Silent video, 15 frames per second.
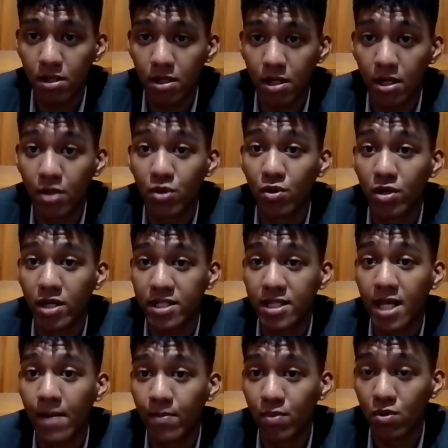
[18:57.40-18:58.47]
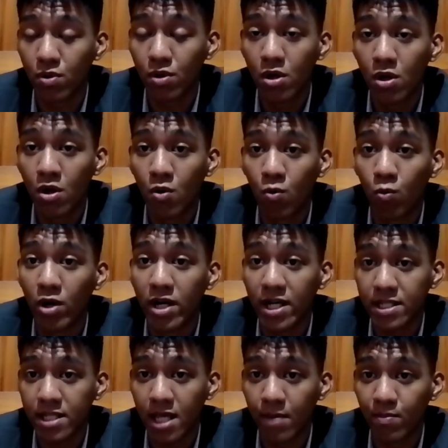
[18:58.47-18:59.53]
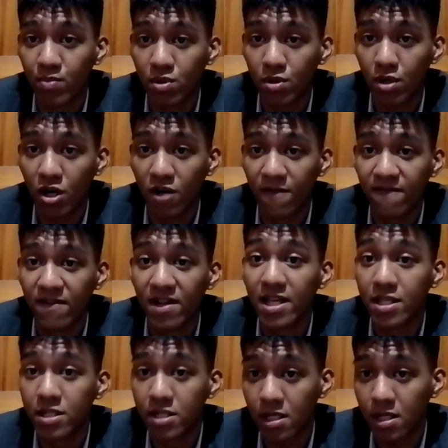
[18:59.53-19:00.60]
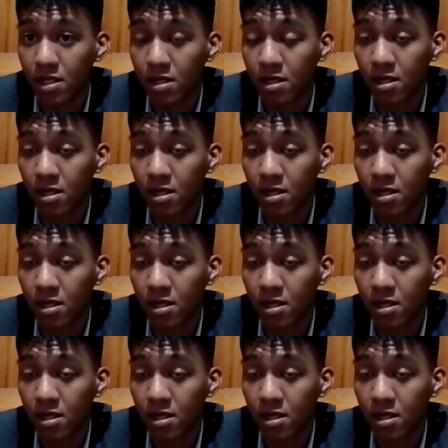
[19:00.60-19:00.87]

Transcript: another example, one example of lynching.